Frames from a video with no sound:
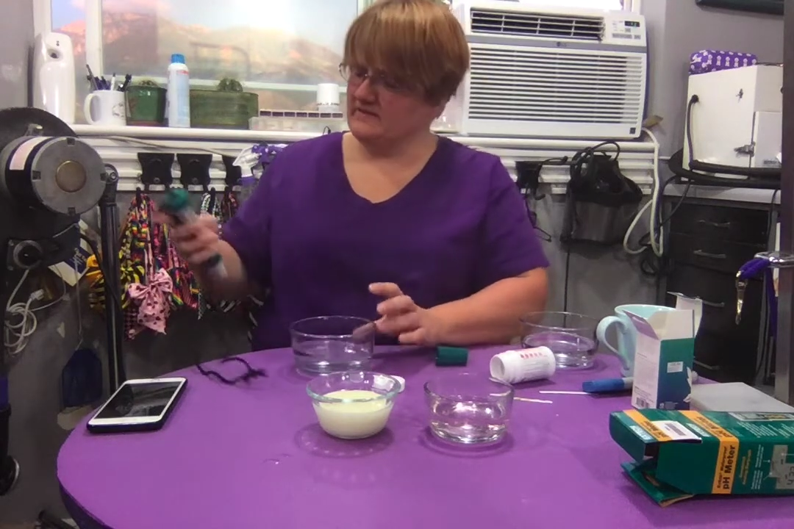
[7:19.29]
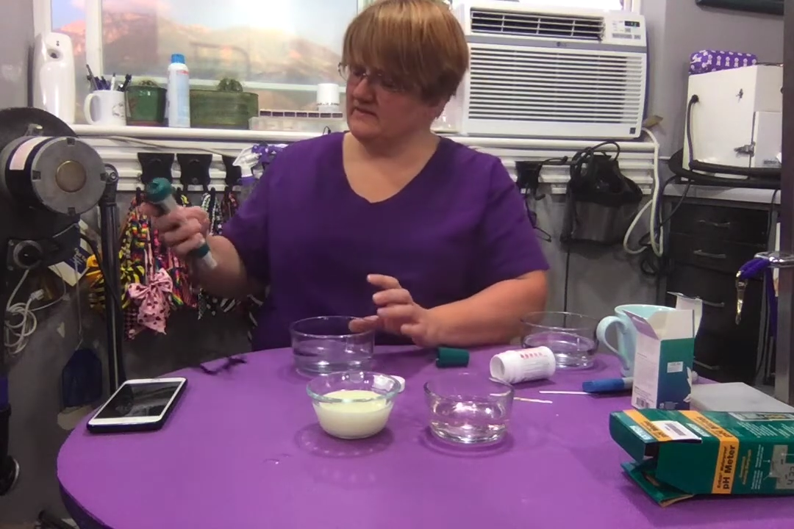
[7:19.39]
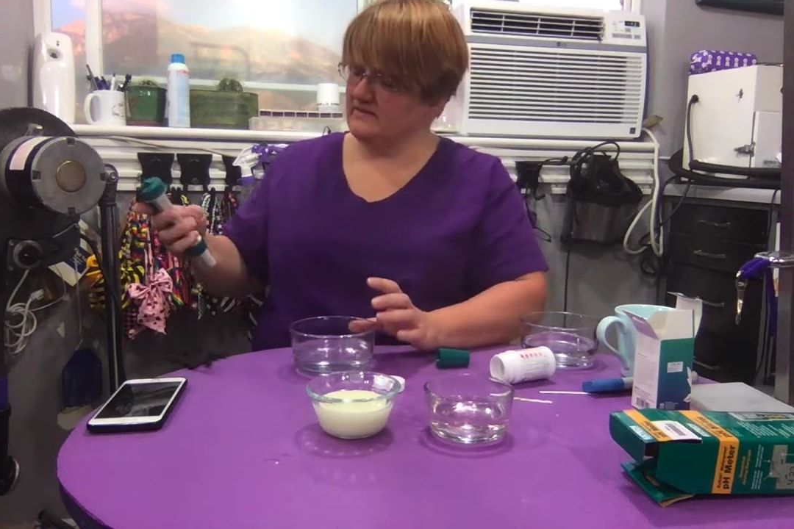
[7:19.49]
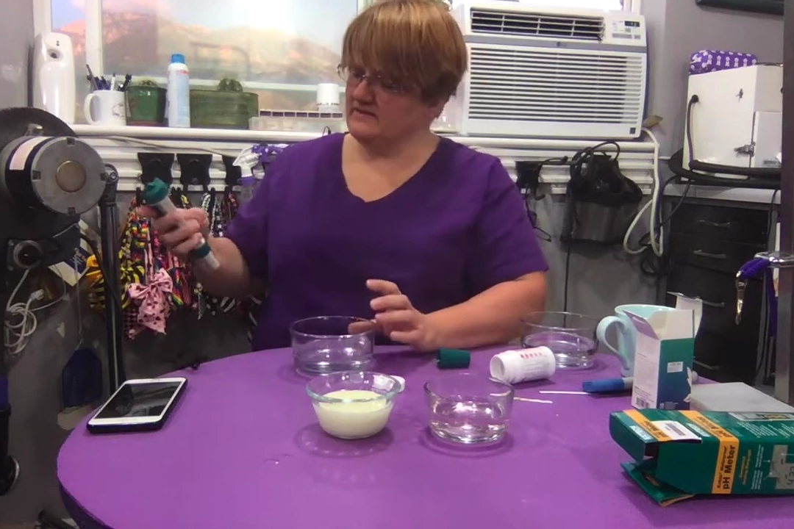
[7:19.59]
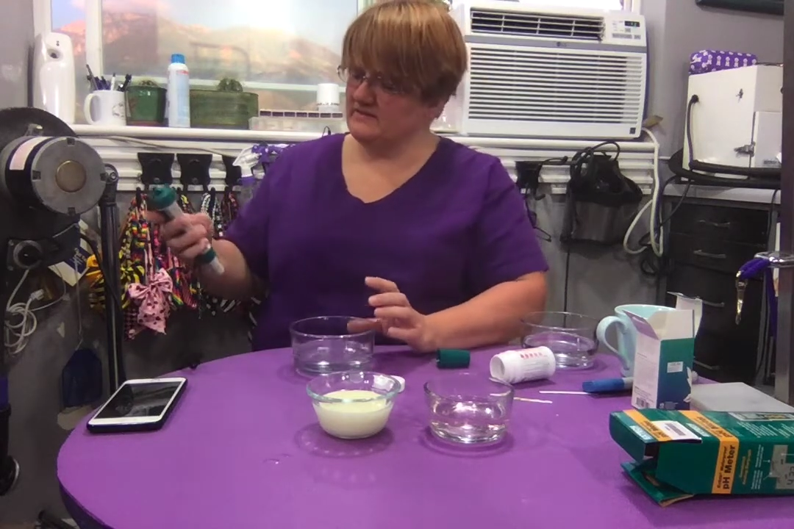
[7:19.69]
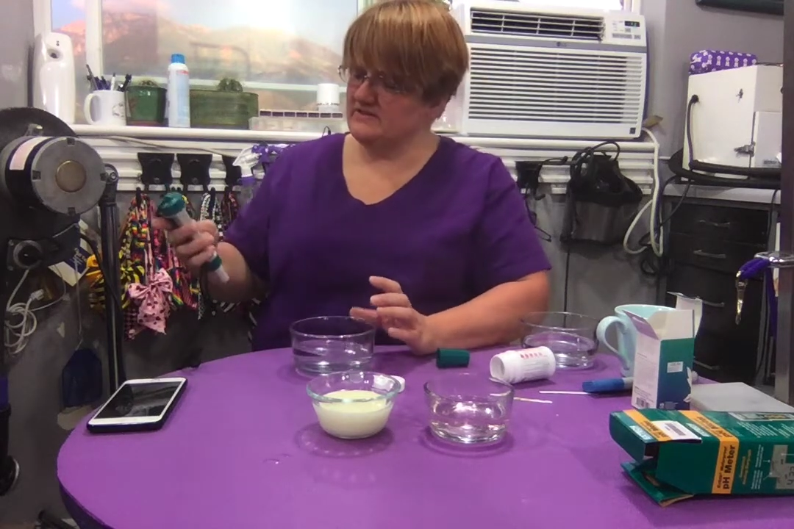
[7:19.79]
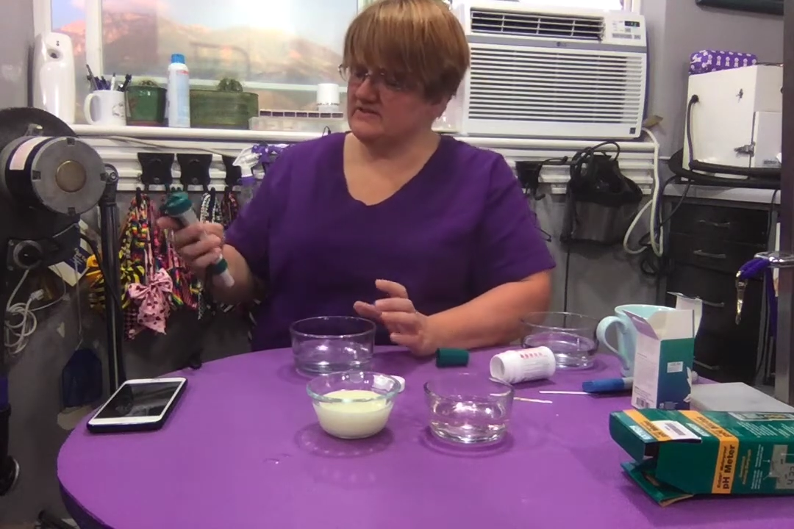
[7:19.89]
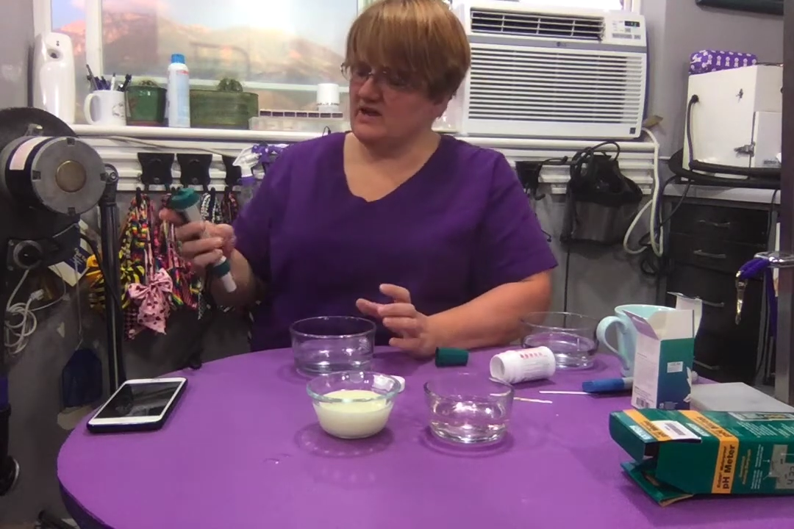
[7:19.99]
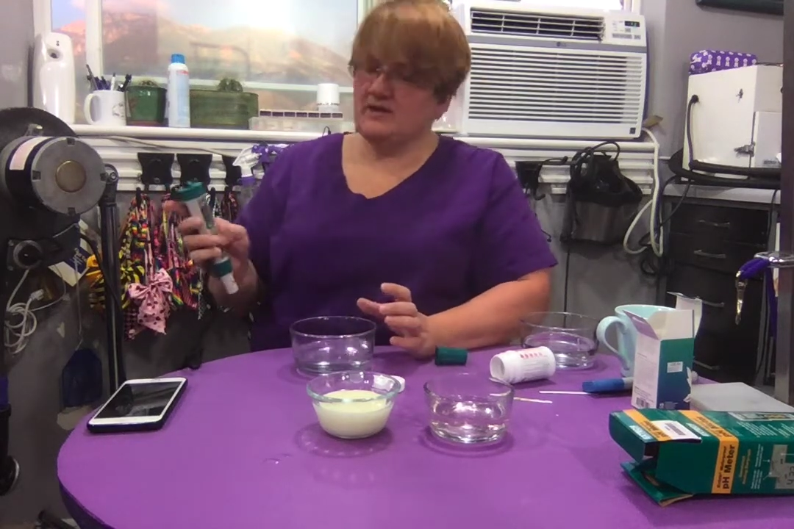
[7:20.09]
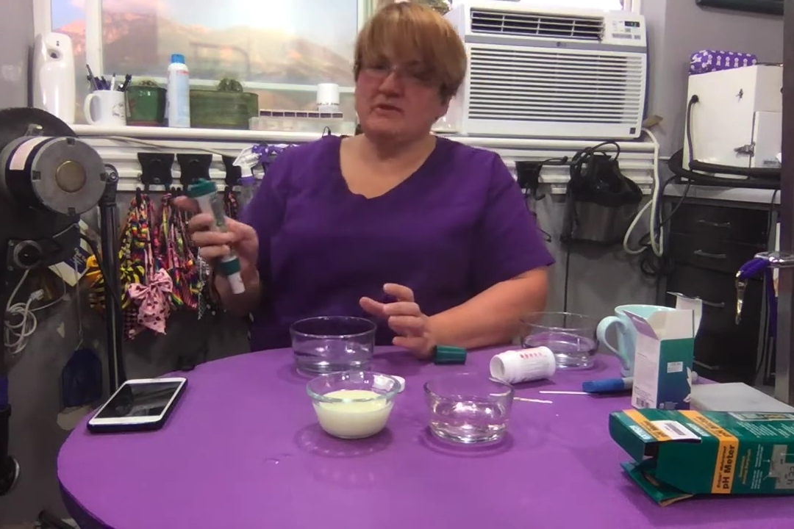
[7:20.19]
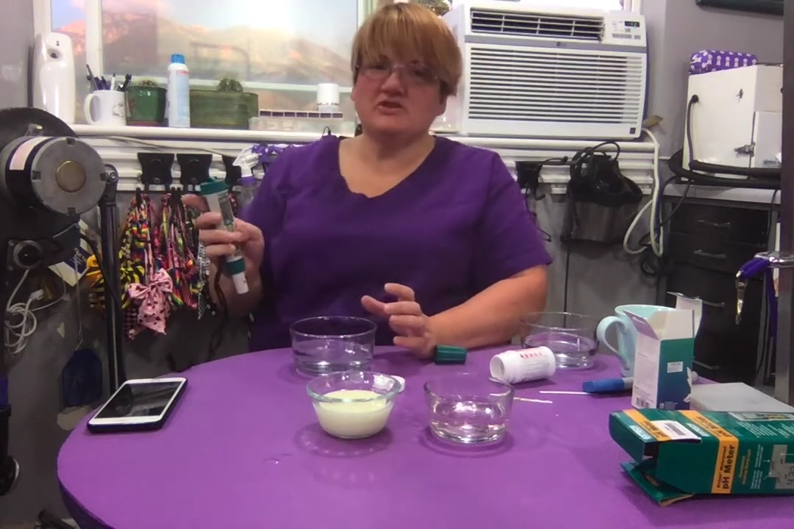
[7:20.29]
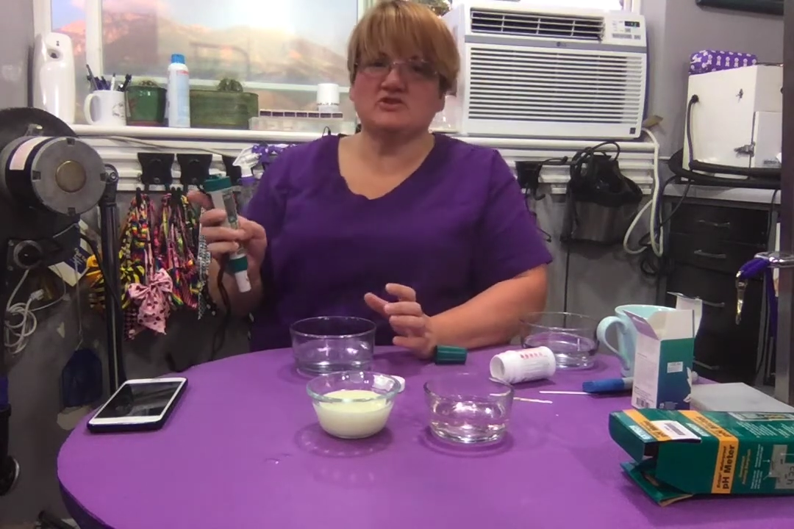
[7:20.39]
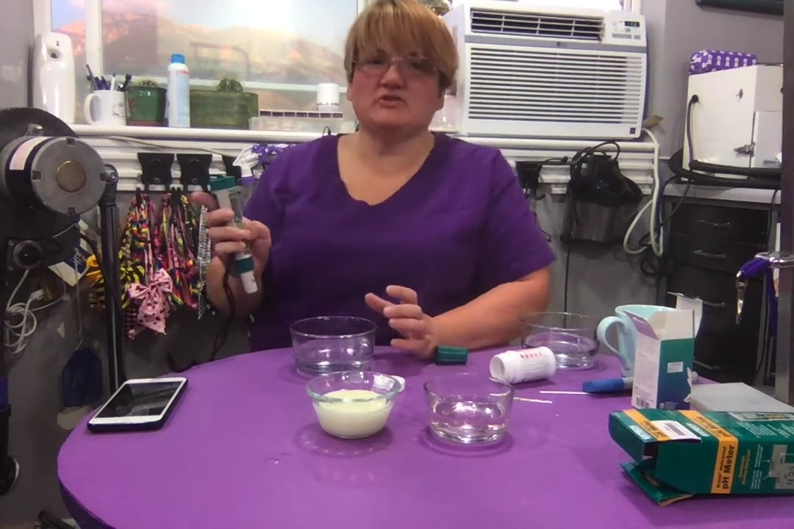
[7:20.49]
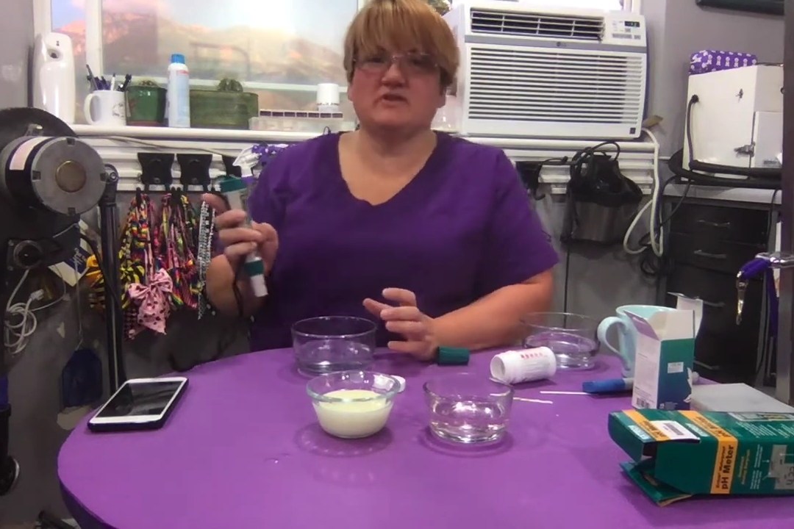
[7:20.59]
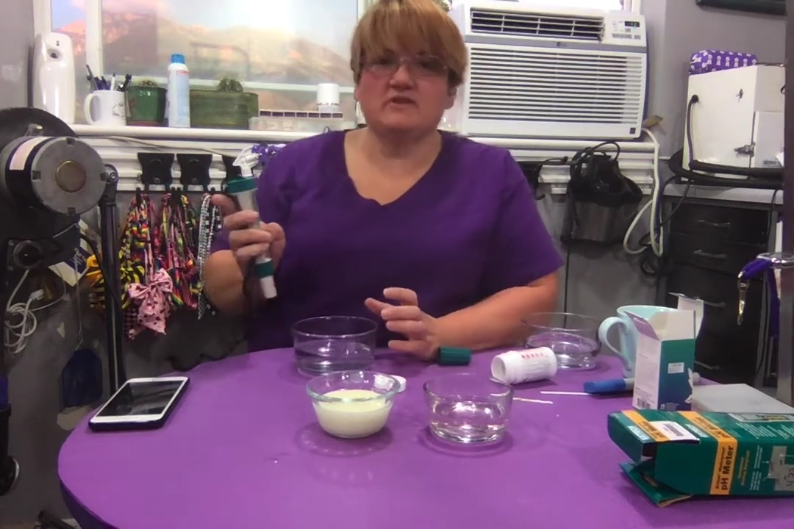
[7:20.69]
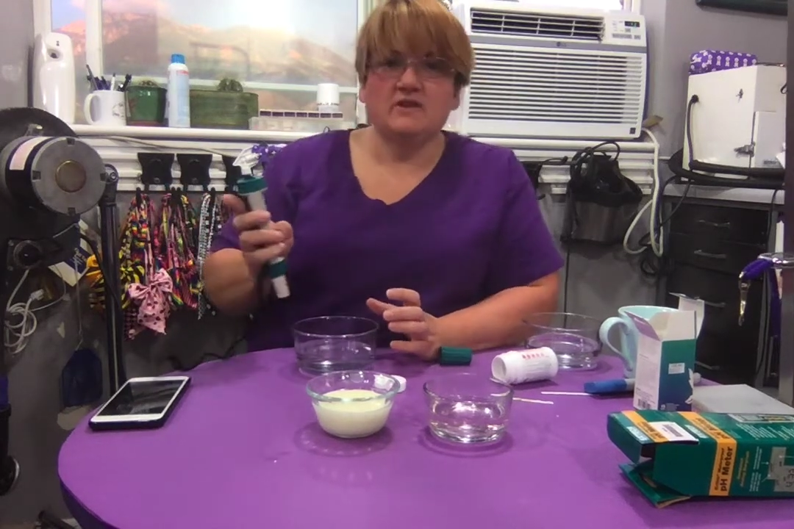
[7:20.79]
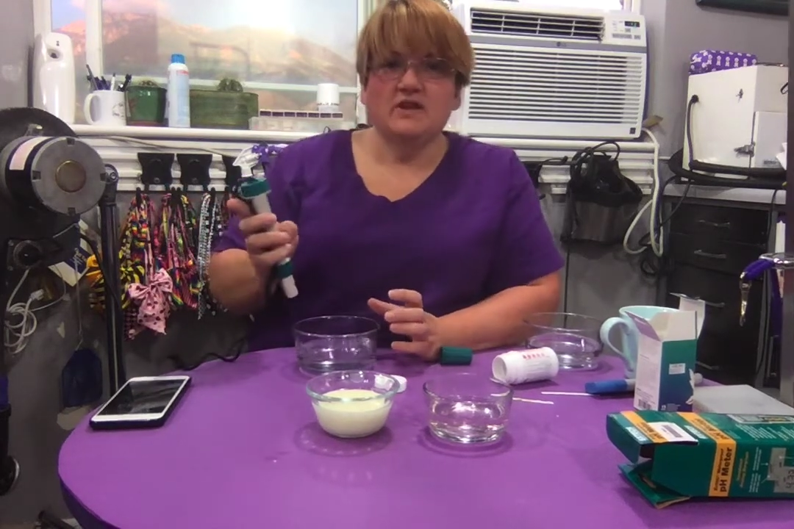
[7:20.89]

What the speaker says: And this is just kind of make sure that